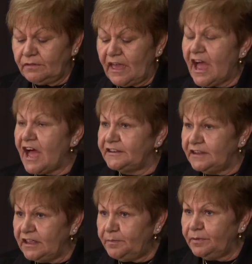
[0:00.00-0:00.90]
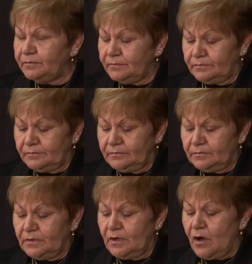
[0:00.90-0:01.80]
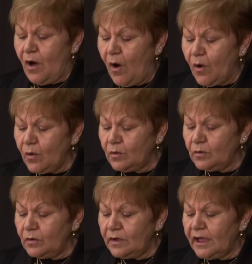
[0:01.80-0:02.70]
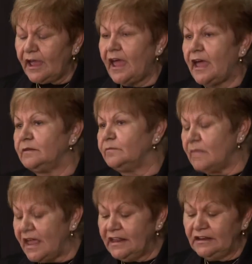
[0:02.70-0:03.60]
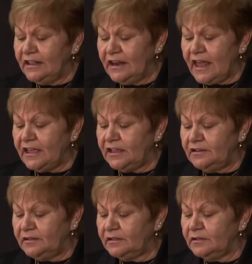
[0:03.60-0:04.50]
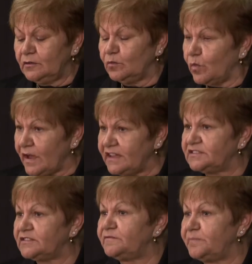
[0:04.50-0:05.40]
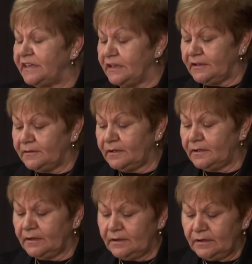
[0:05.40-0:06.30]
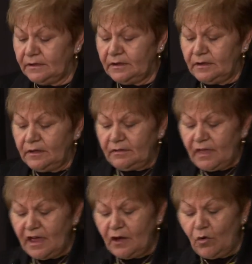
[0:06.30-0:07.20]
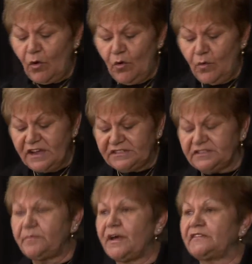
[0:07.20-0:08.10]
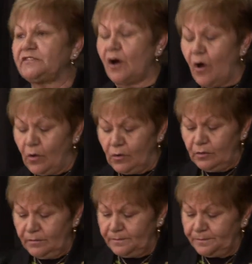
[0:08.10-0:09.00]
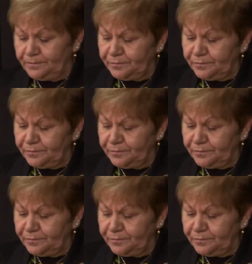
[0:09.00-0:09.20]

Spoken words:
They are deep, whole, and mainly layered ways of being. They are always about the whole